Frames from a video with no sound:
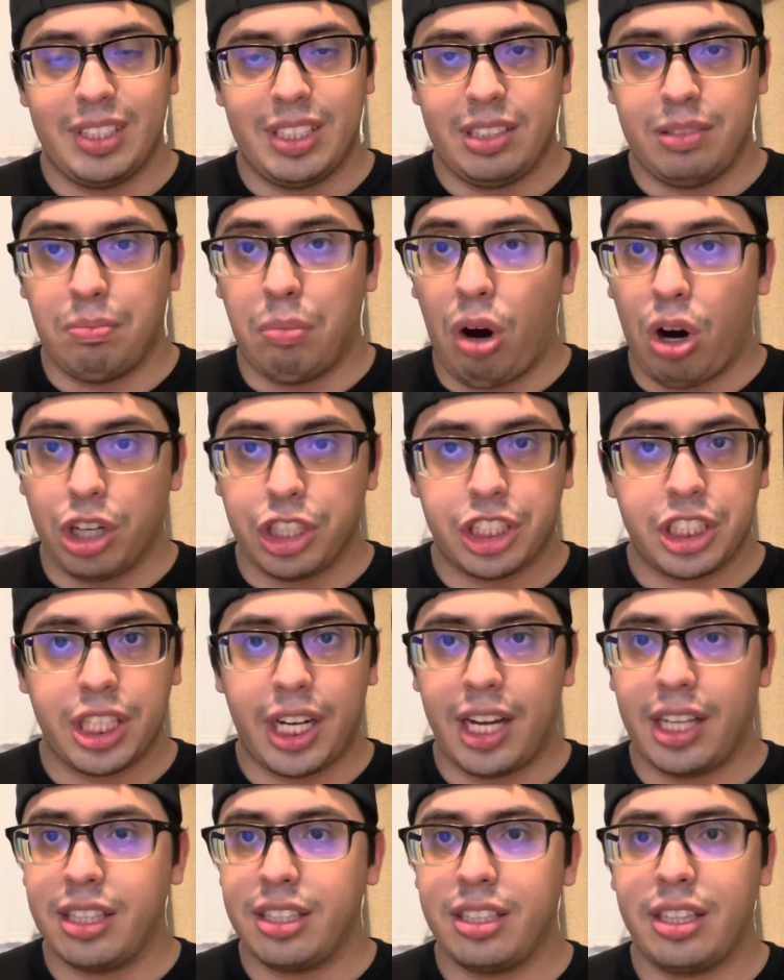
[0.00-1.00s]

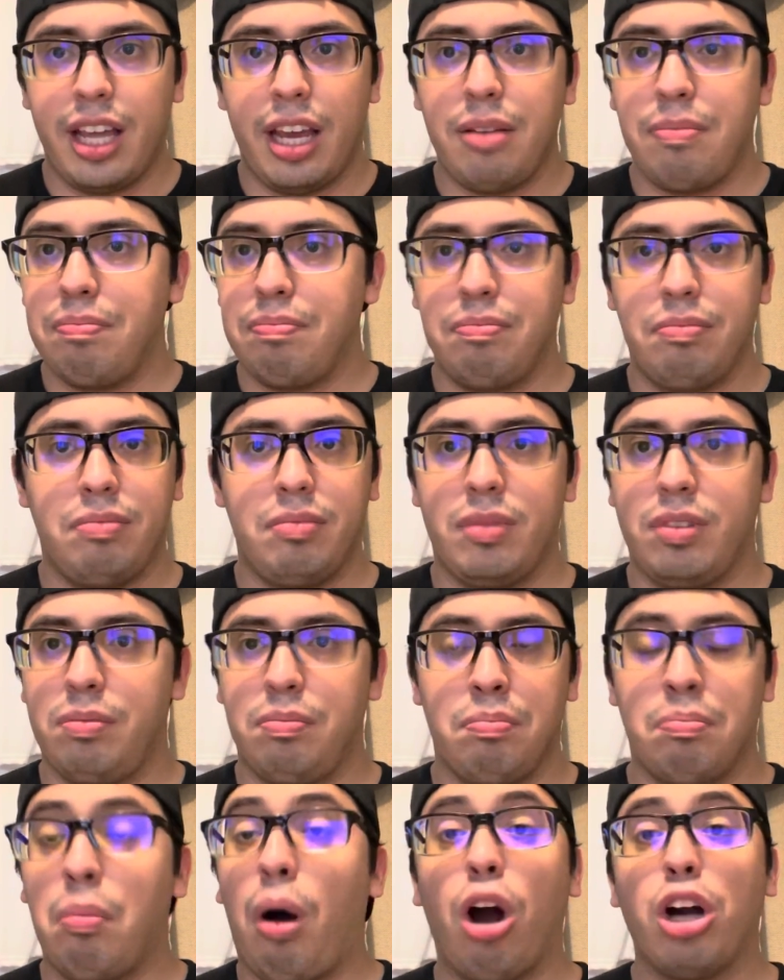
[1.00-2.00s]
Marchand.
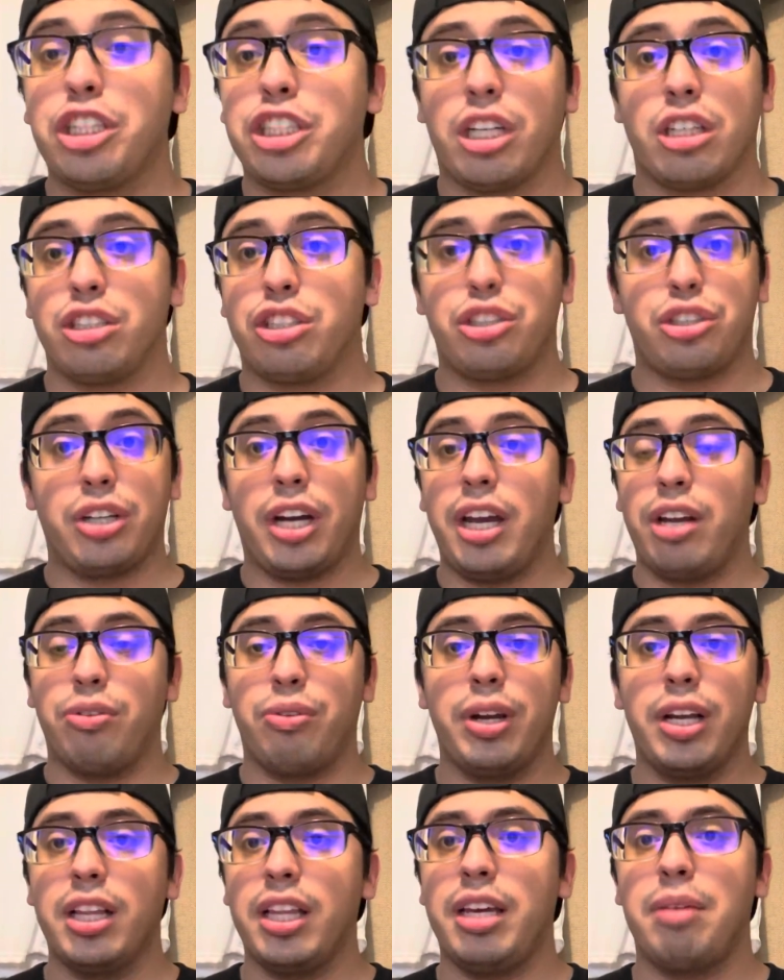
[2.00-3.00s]
Marchand's trade
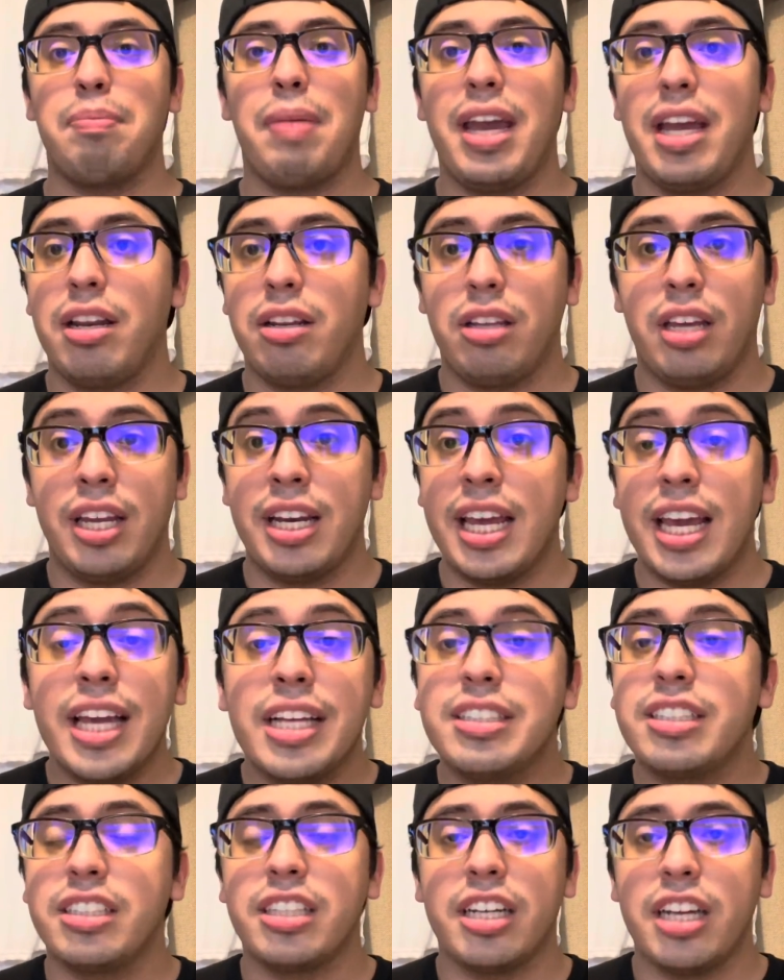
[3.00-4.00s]
really made an
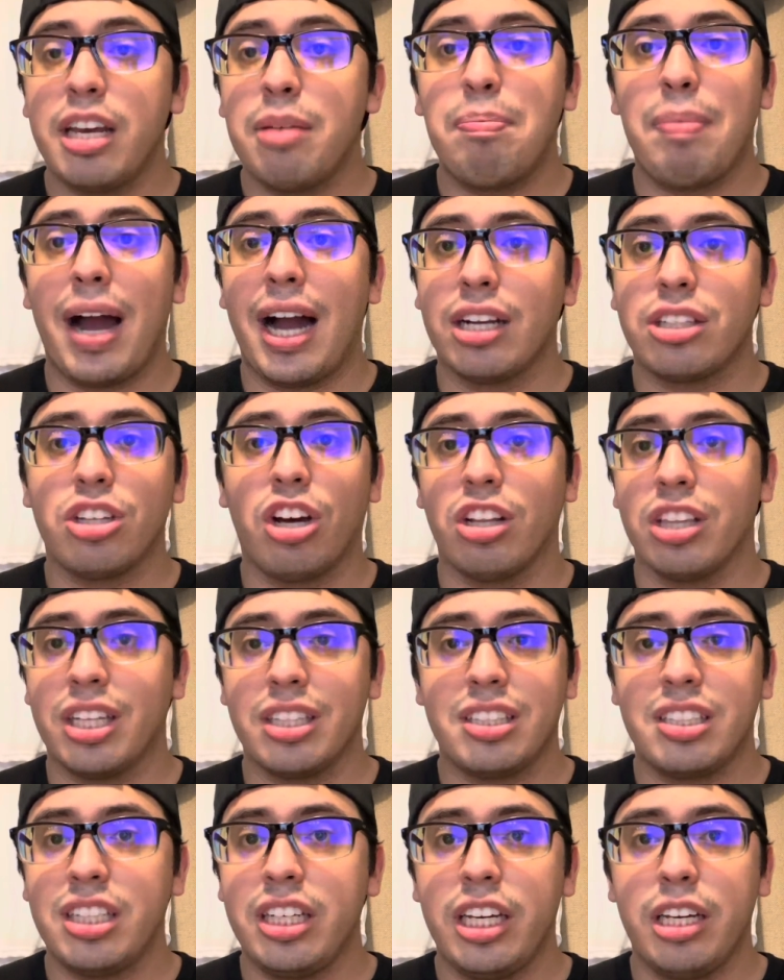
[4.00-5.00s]
instant impact on the
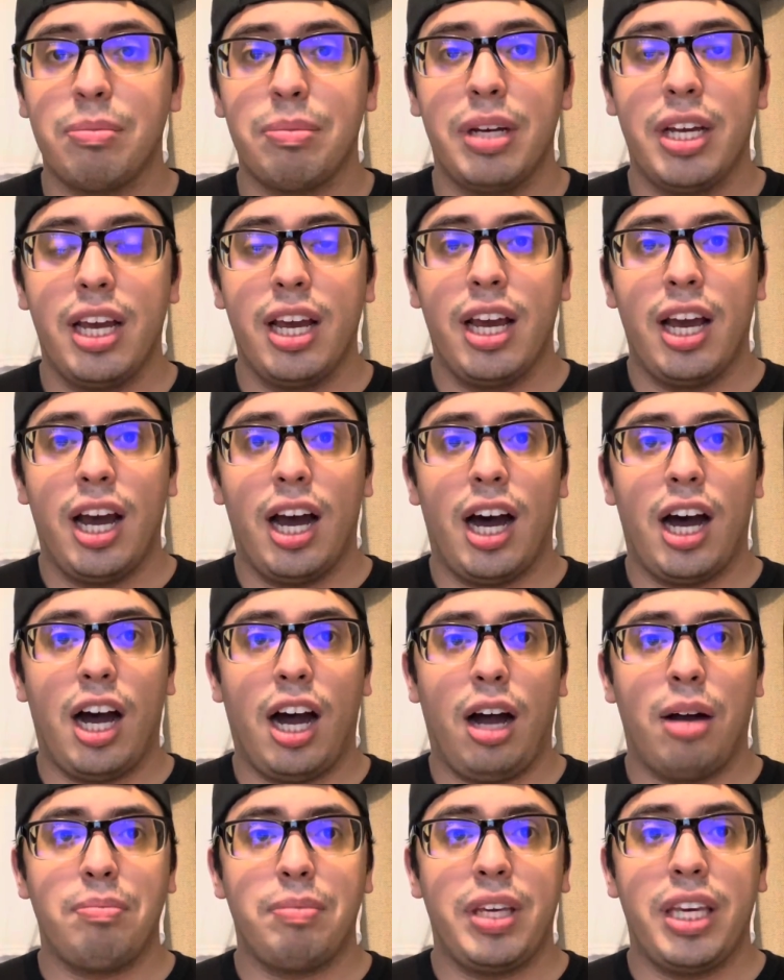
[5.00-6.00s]
team.
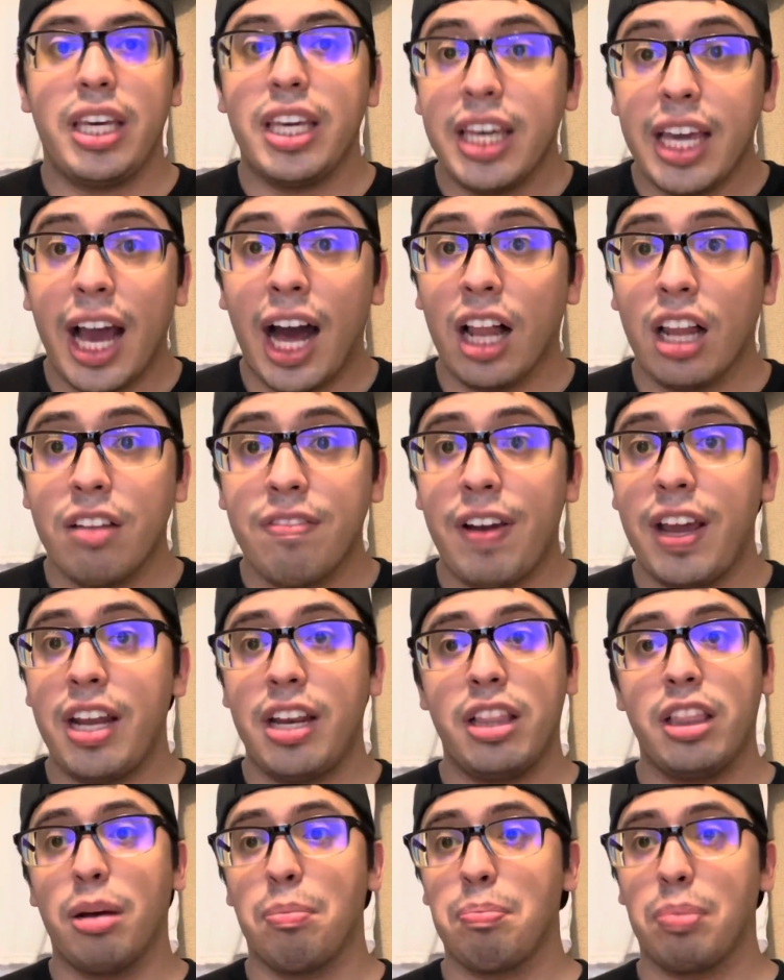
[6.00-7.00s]
He
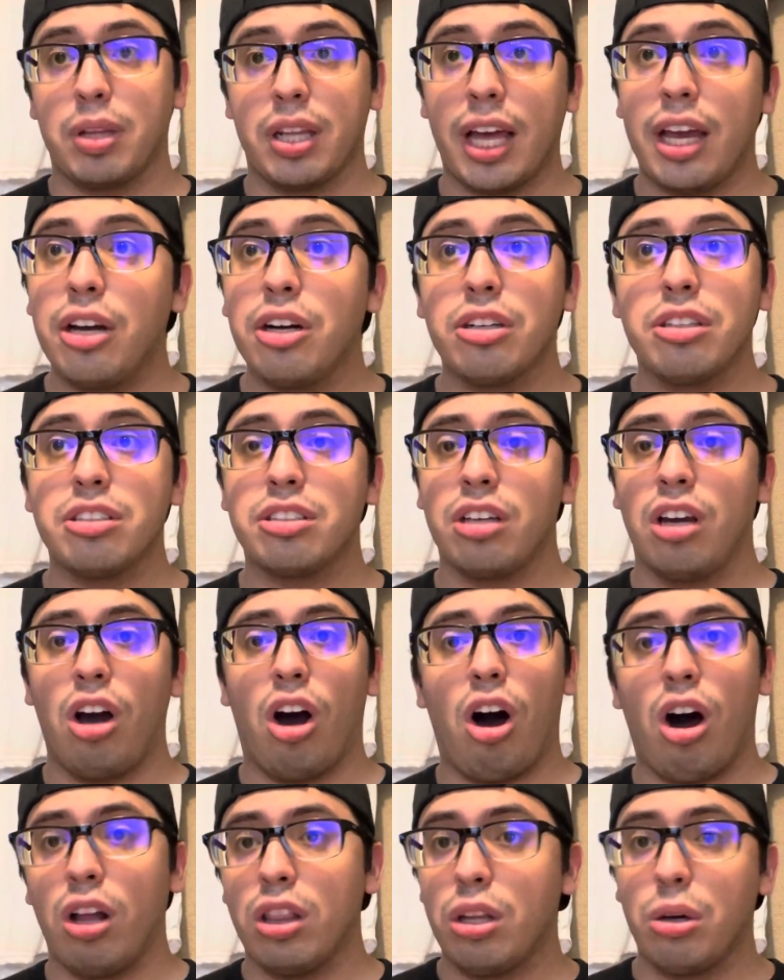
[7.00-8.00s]
elevated the players
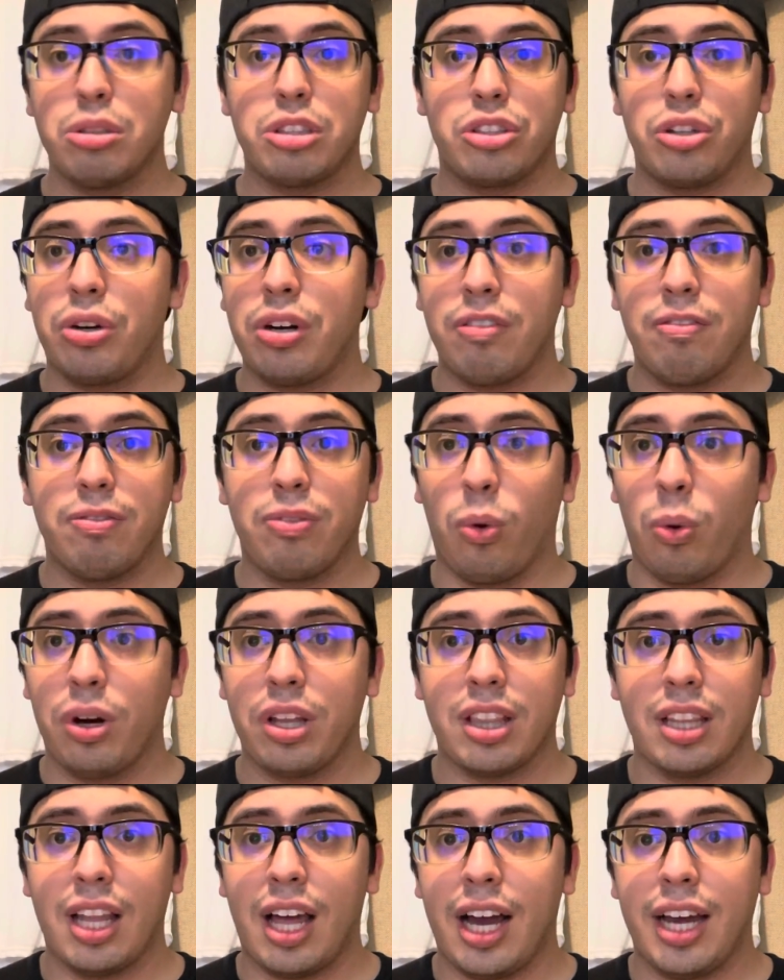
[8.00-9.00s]
on those third and
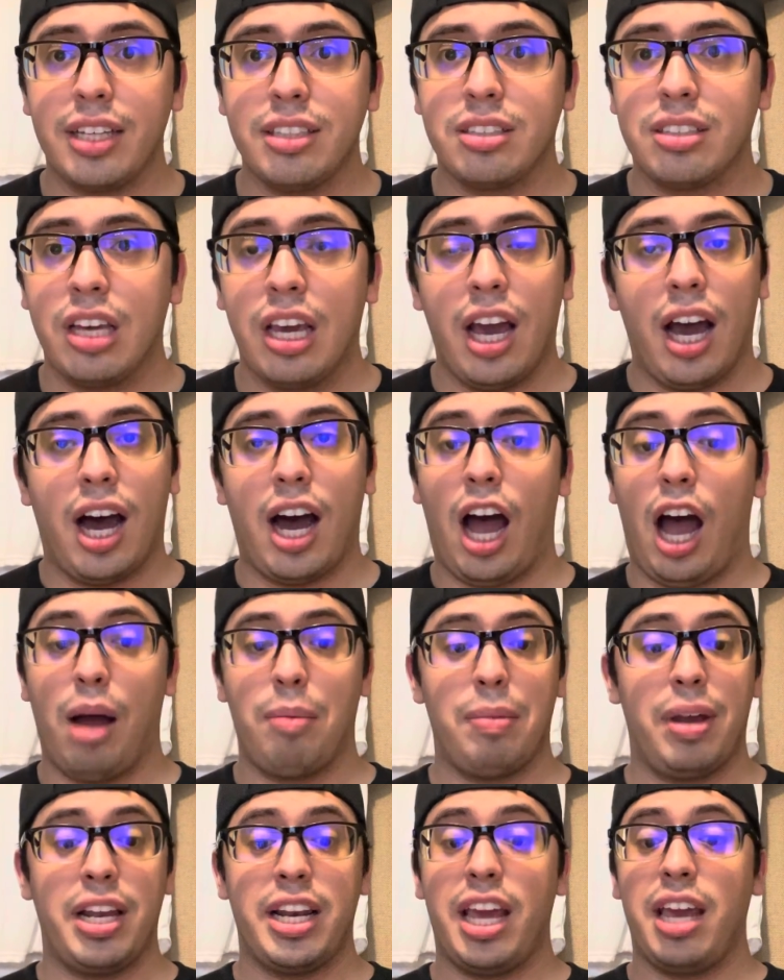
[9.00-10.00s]
fourth lines,
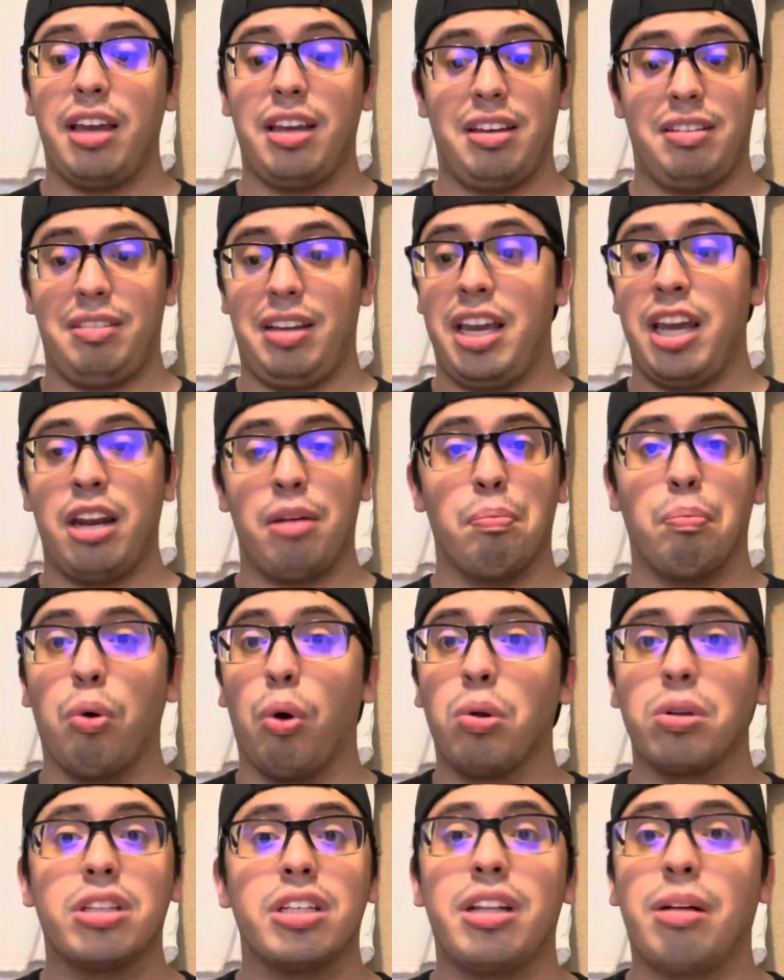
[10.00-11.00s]
and it
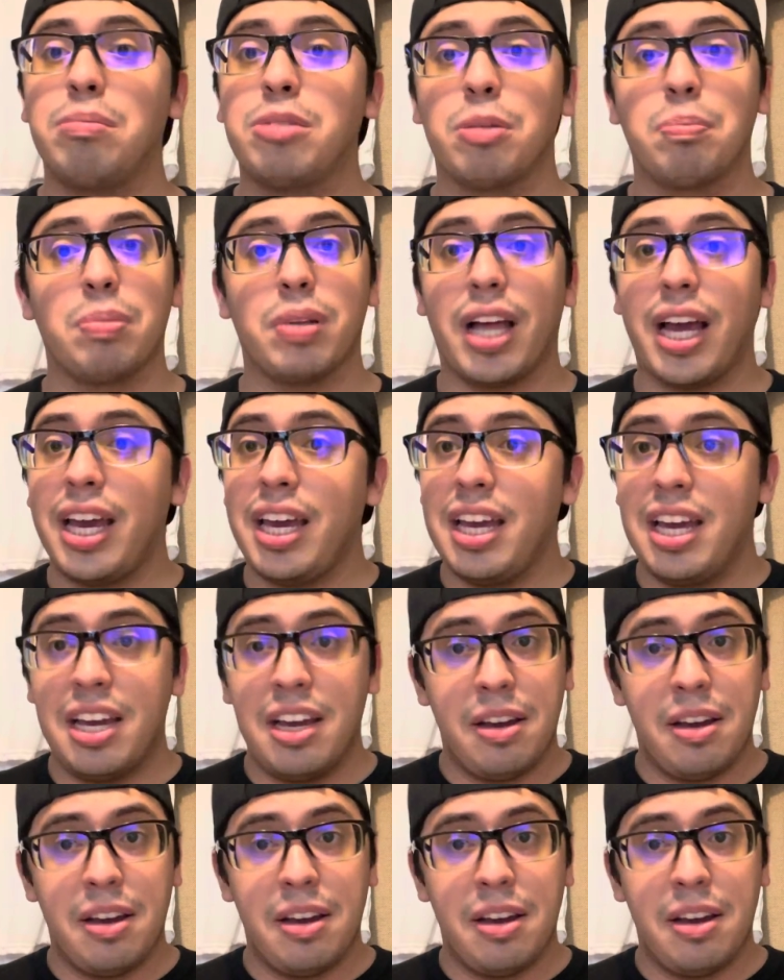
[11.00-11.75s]
emboldened them to play